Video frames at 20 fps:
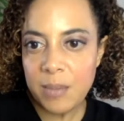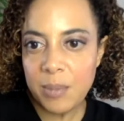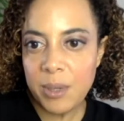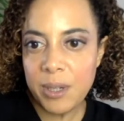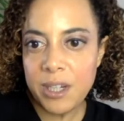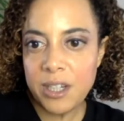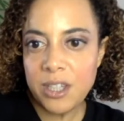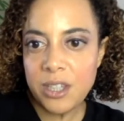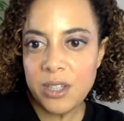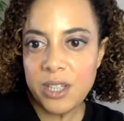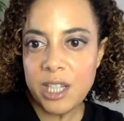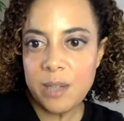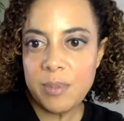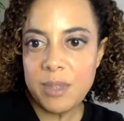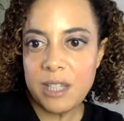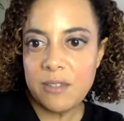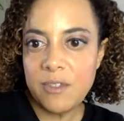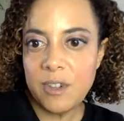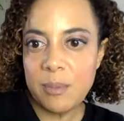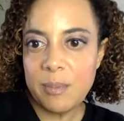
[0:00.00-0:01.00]
Pretty Tulips,
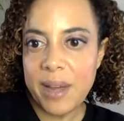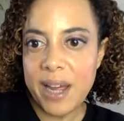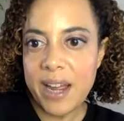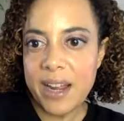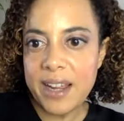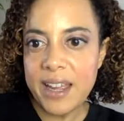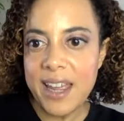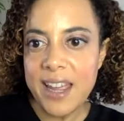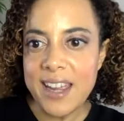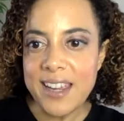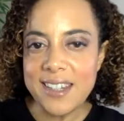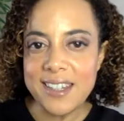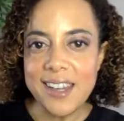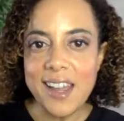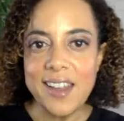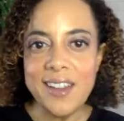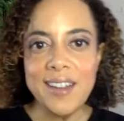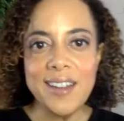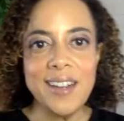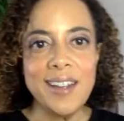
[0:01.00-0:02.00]
if you're back. Hey,
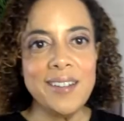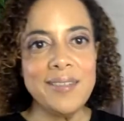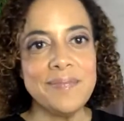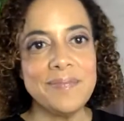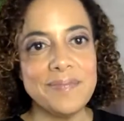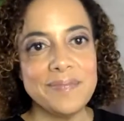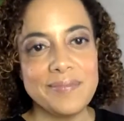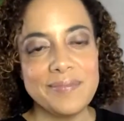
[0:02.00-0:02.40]
Shelly.